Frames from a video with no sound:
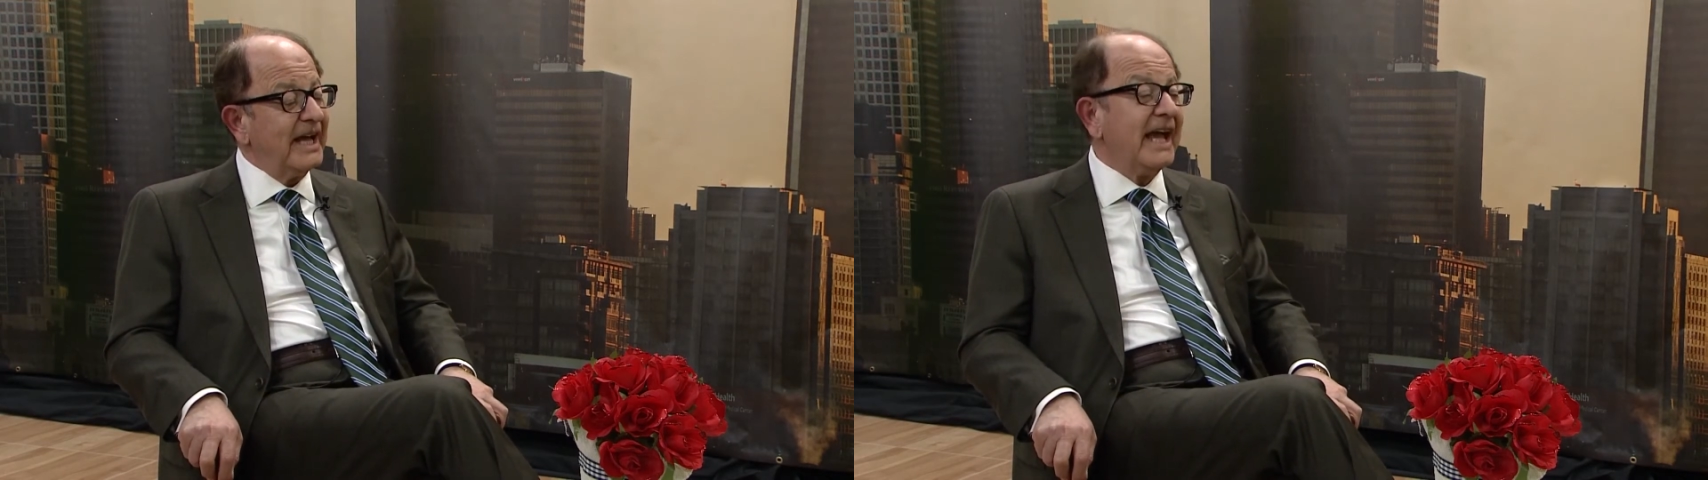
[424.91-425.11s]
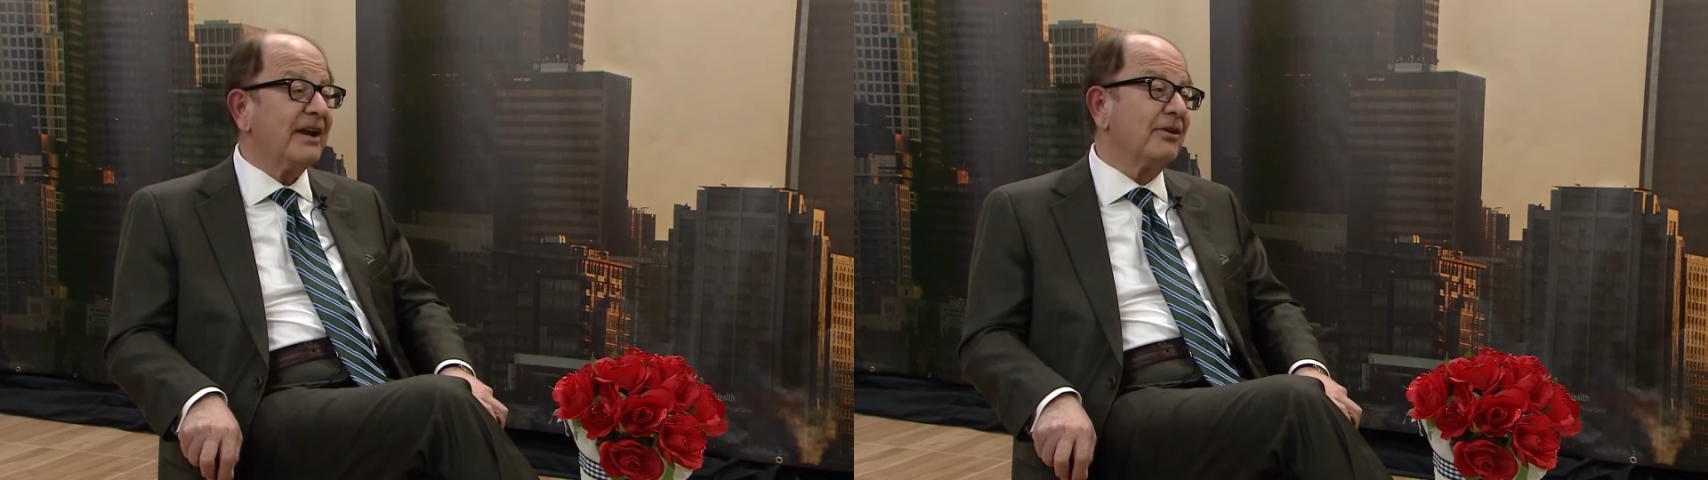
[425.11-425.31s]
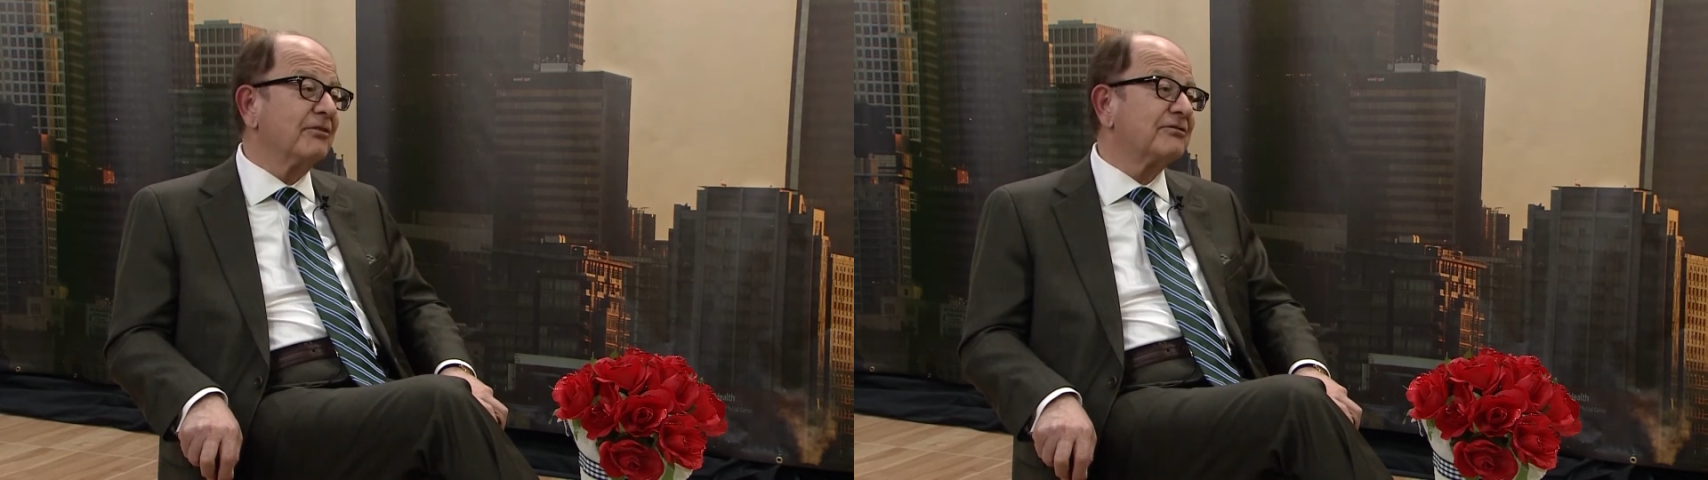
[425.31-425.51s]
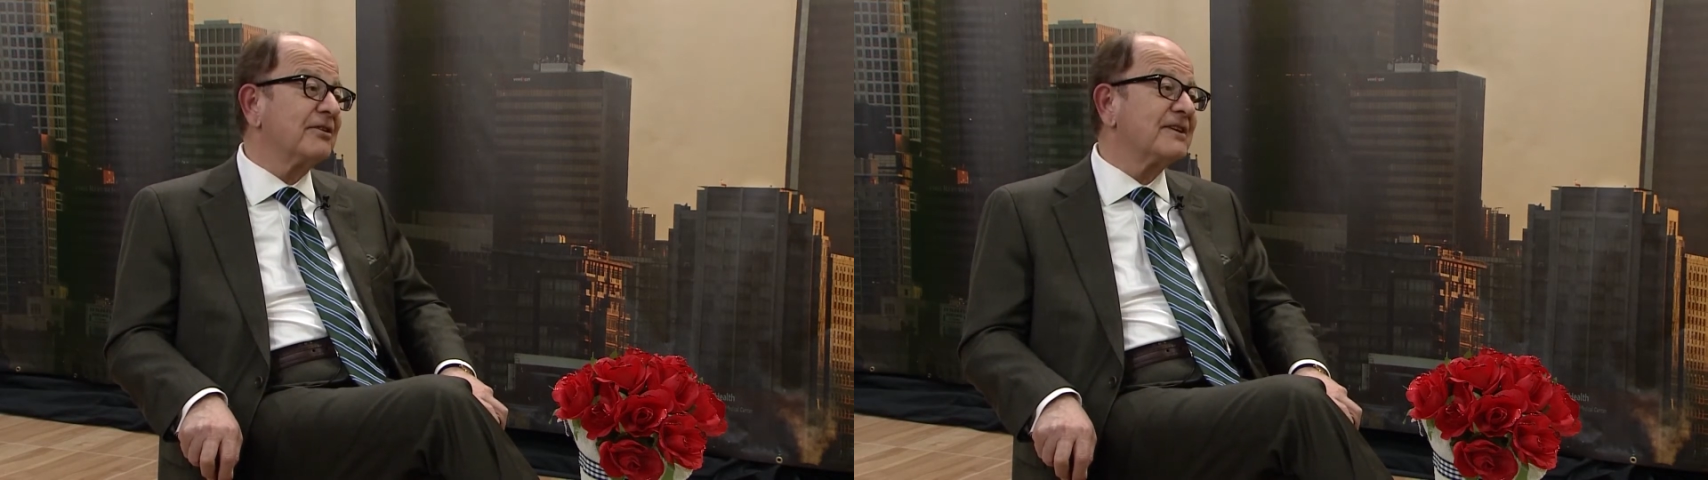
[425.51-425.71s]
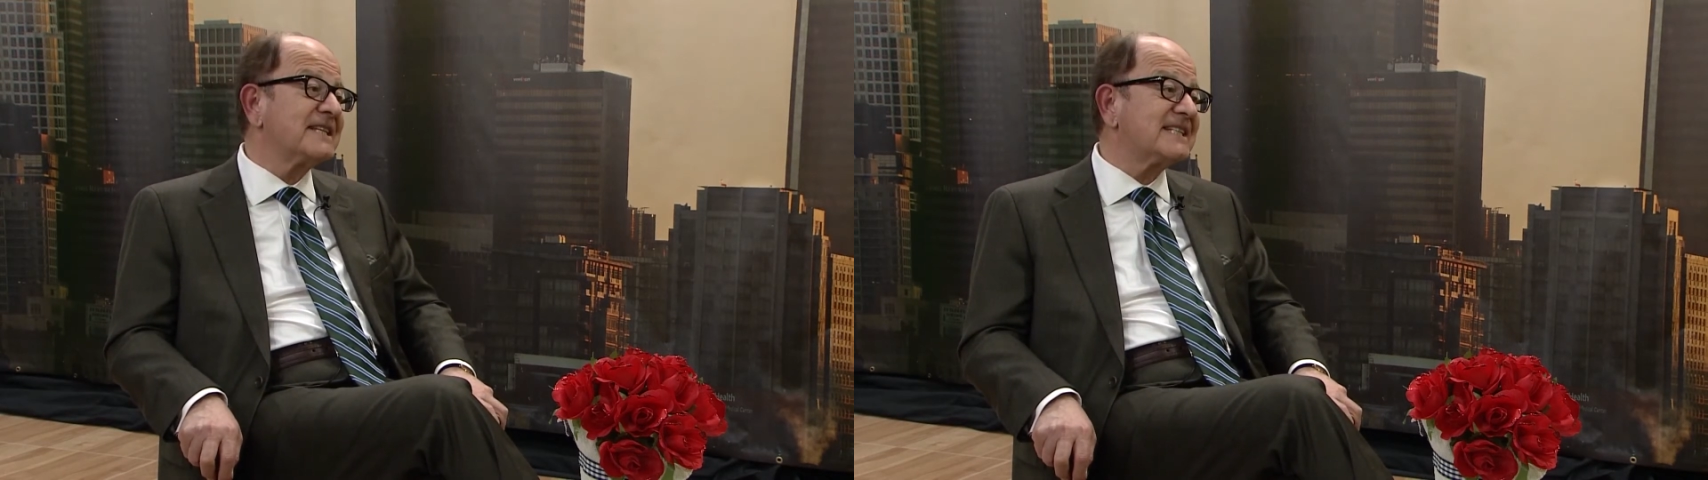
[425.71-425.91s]
and
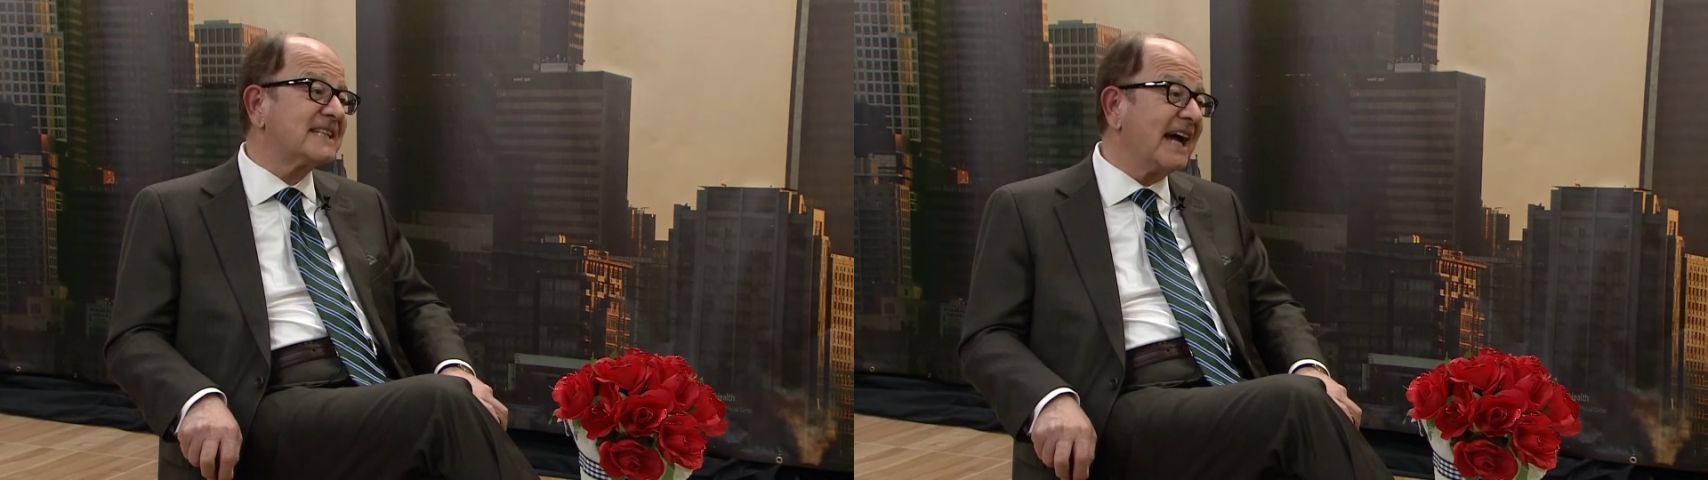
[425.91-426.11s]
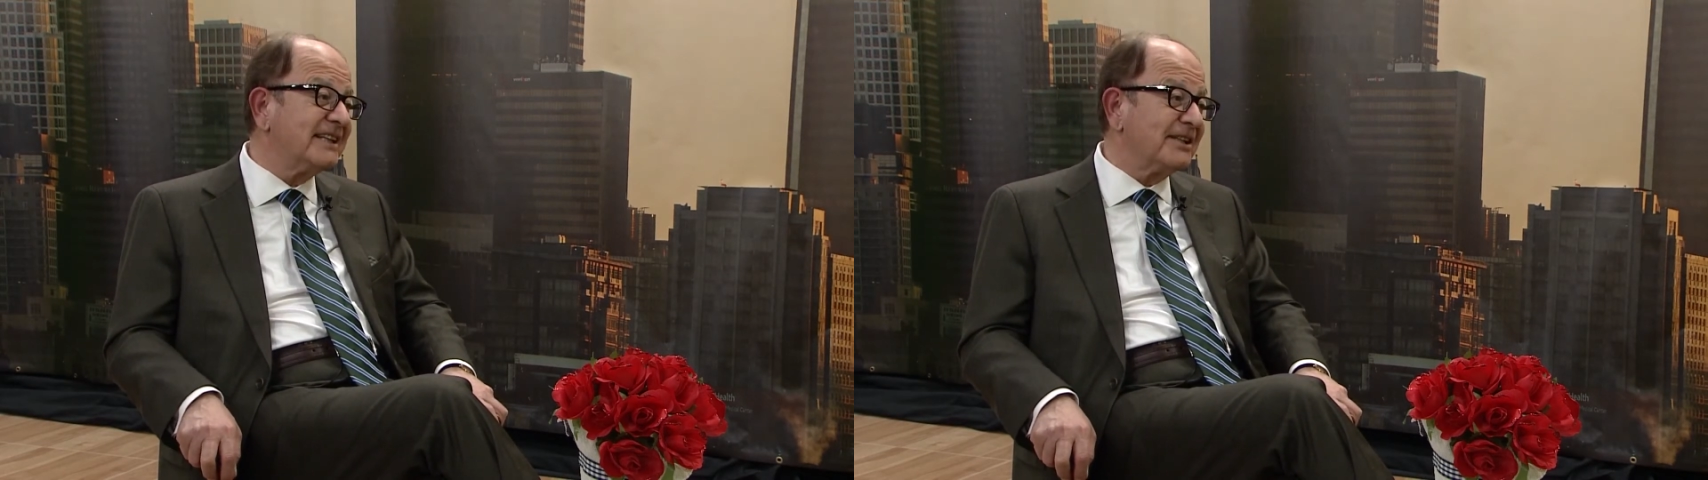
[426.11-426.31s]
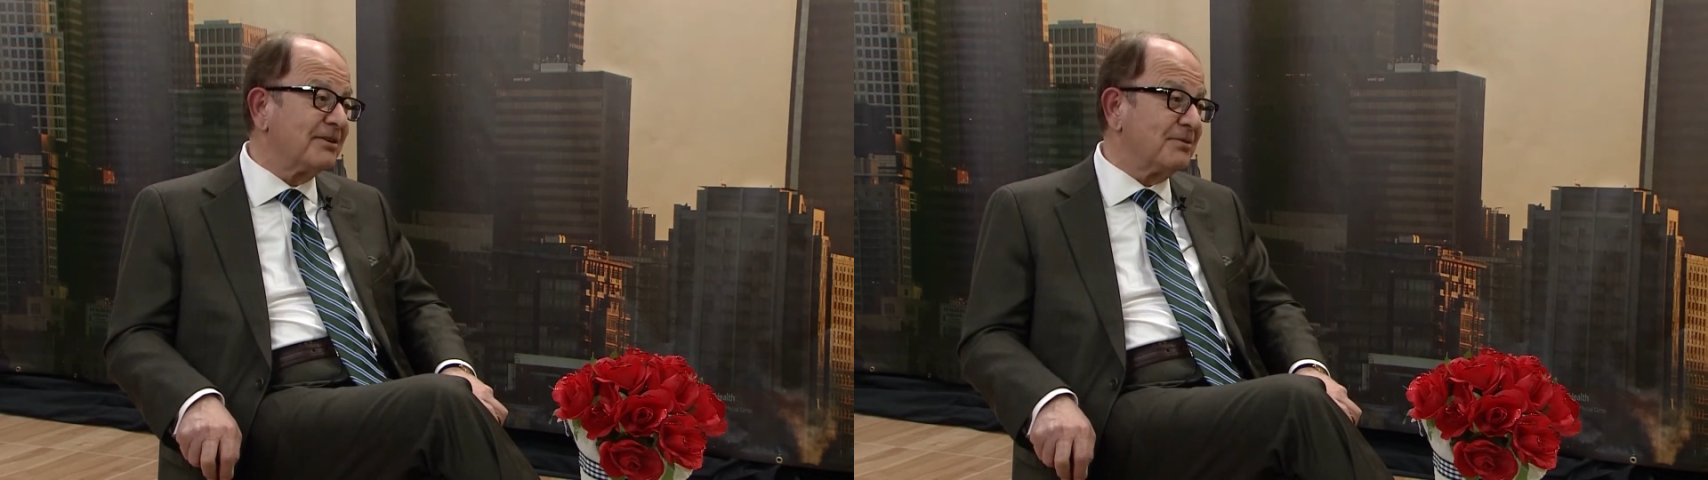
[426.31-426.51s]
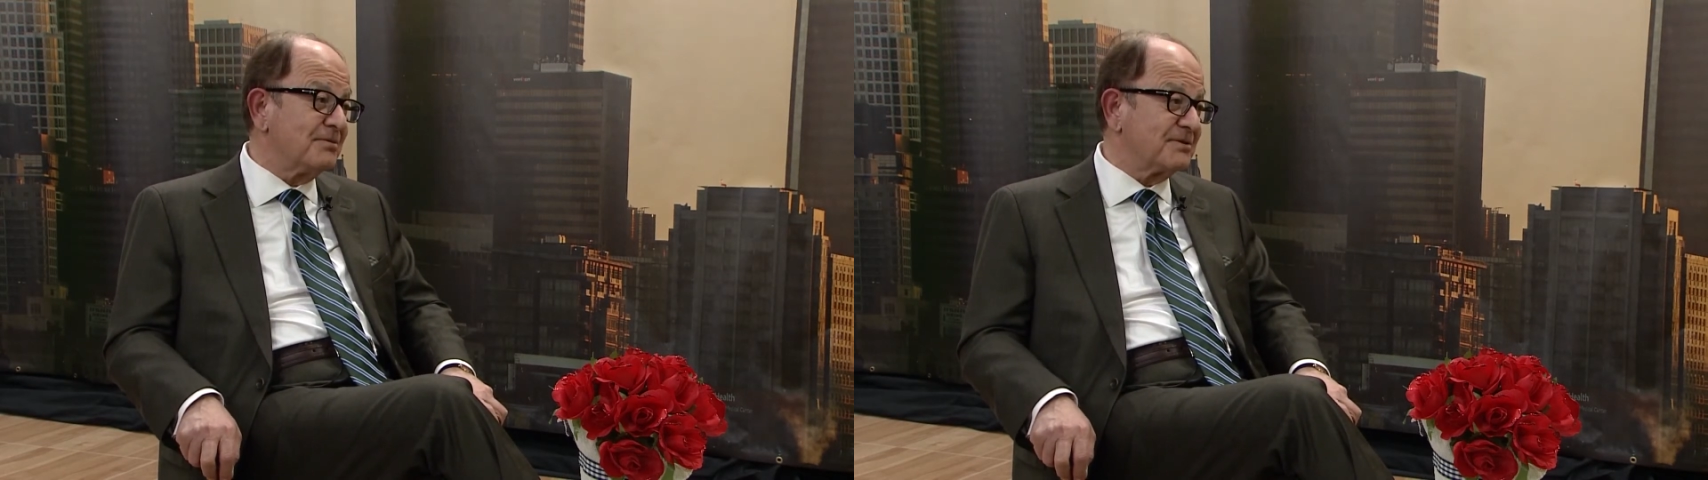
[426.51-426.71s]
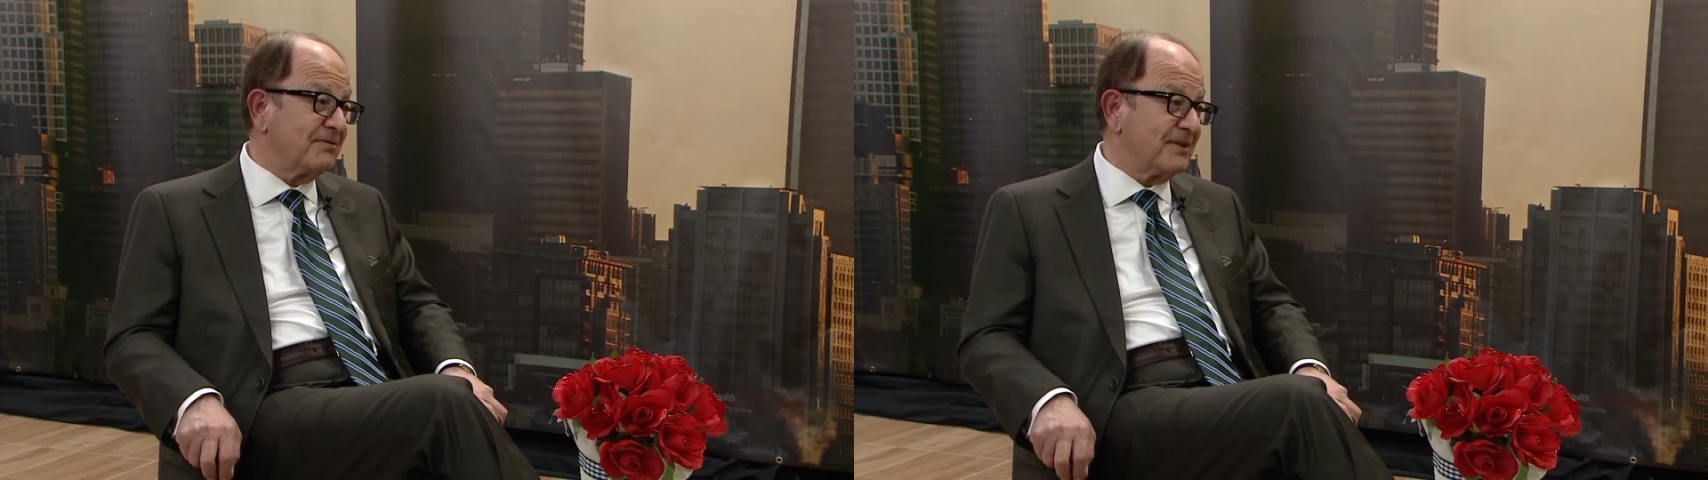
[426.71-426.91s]
also the study
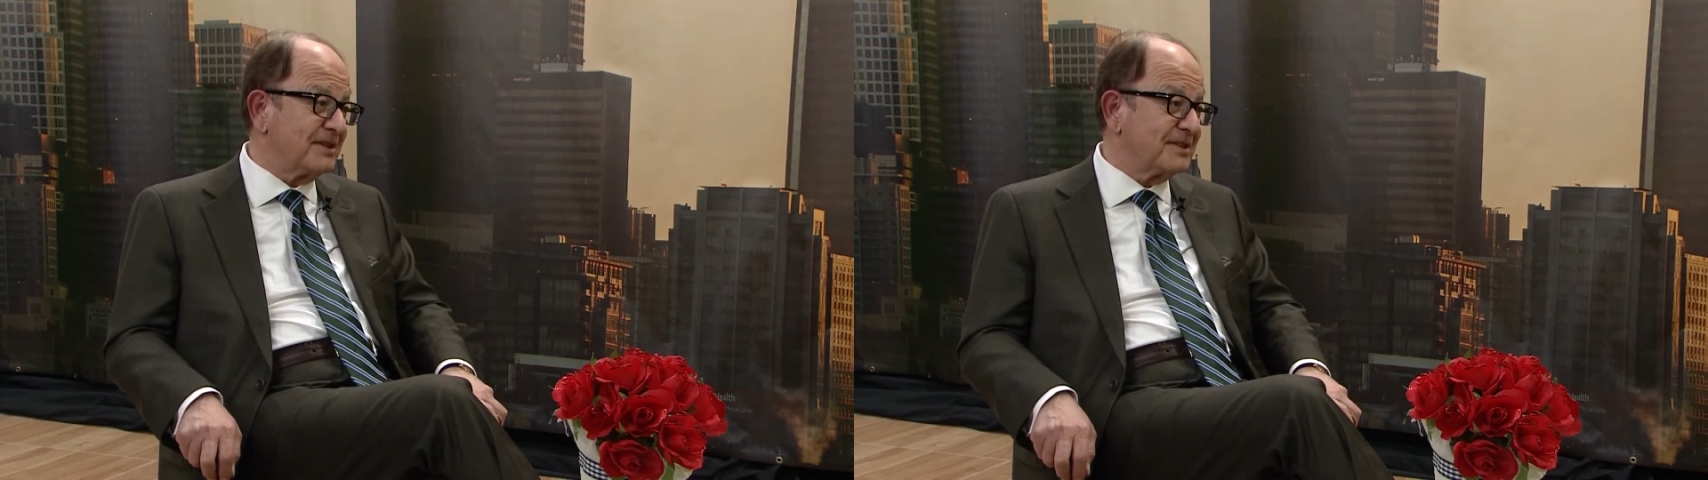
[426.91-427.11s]
rooms for the